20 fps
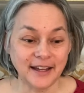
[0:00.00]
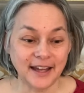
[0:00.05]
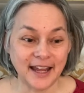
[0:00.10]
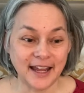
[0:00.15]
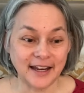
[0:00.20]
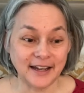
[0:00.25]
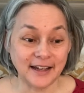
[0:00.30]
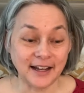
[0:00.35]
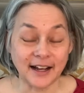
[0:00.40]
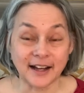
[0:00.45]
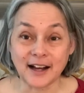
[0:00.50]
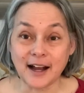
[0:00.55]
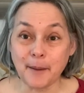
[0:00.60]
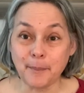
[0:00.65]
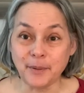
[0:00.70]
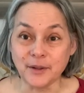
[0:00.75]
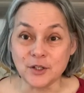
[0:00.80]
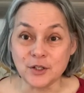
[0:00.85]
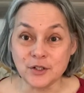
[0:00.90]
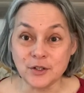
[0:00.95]
a
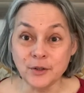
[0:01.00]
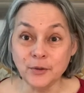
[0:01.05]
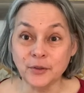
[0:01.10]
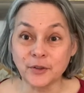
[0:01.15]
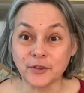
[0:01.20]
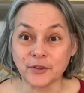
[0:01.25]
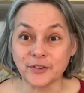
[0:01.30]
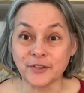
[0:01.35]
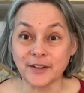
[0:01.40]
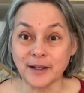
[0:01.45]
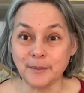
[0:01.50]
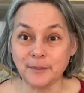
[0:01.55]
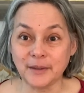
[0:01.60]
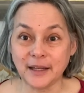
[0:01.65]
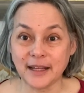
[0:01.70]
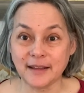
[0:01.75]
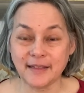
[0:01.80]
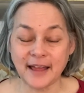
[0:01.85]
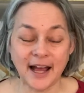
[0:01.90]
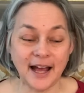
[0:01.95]
cup of juice or something
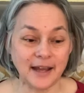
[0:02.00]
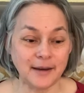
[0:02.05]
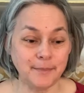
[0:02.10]
like that.